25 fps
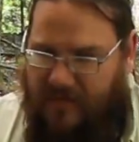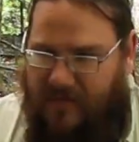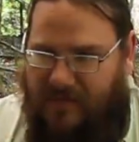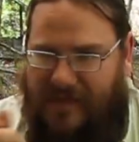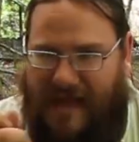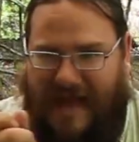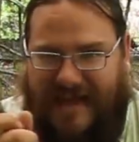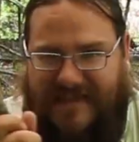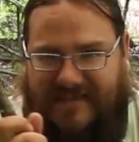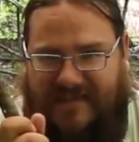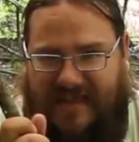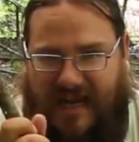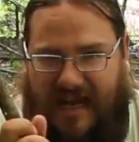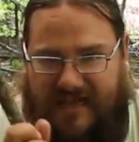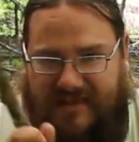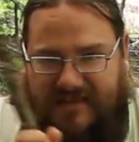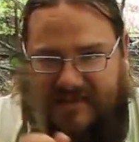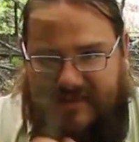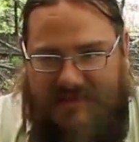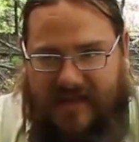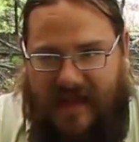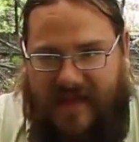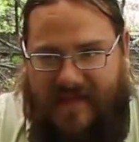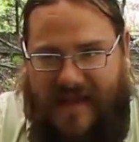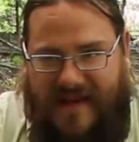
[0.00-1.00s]
that
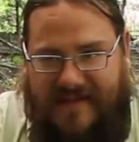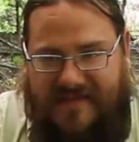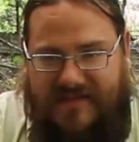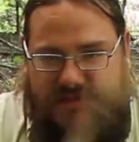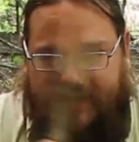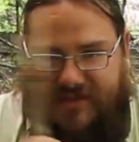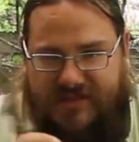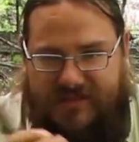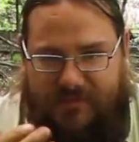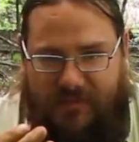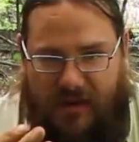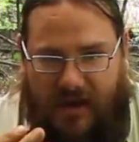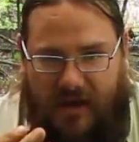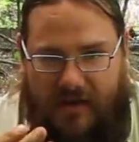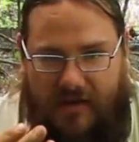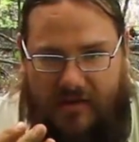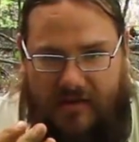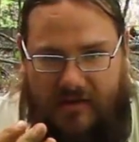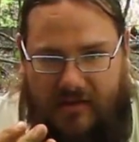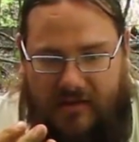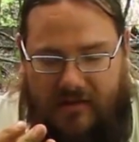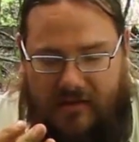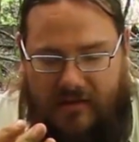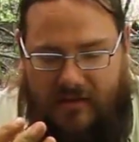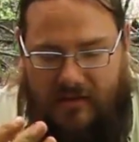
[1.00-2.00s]
size, and that's their spud.
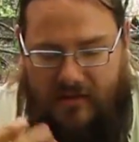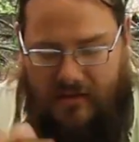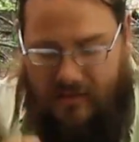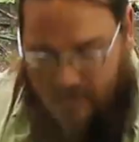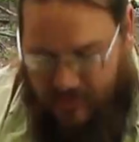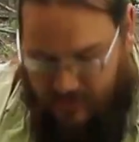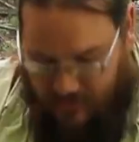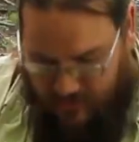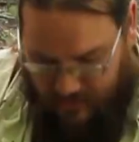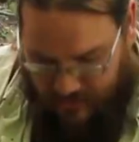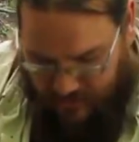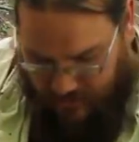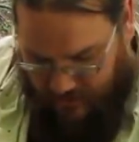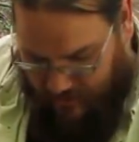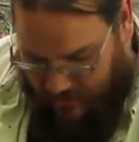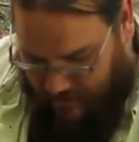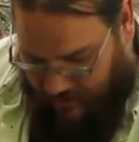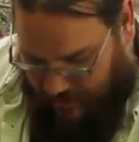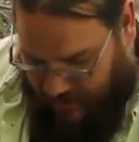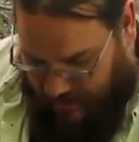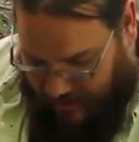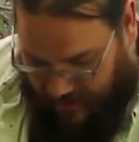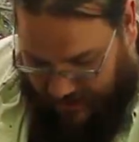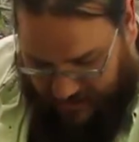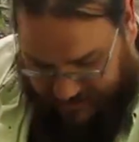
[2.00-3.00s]

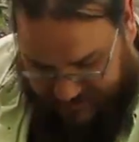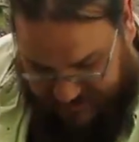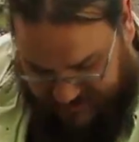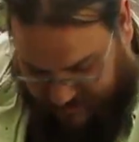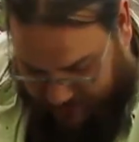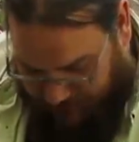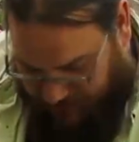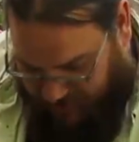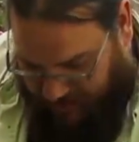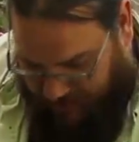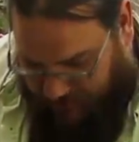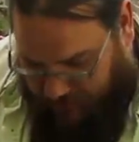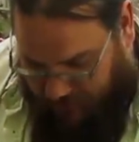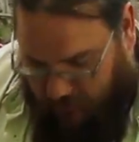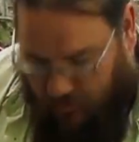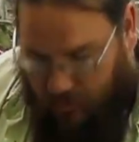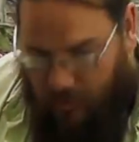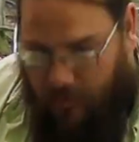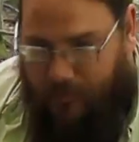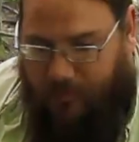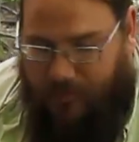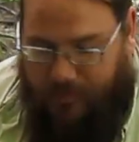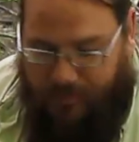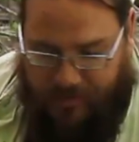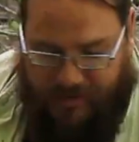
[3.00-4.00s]
I've seen people who
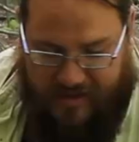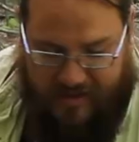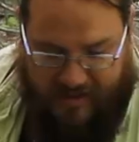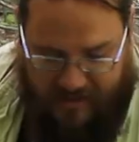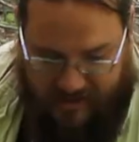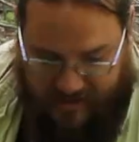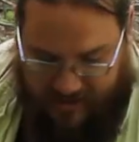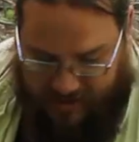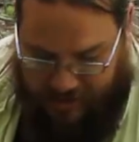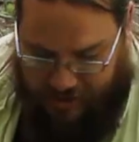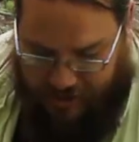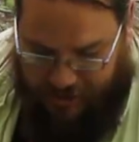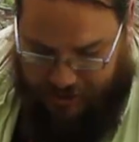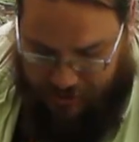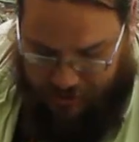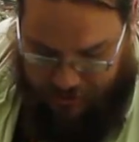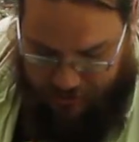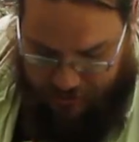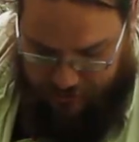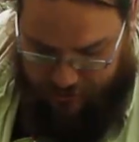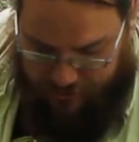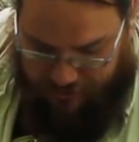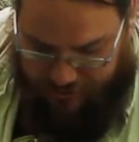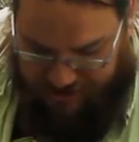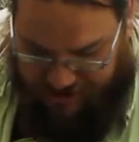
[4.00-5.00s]
are peeling
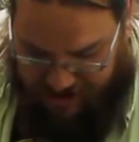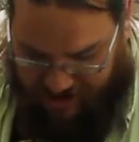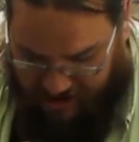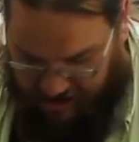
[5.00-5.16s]
huge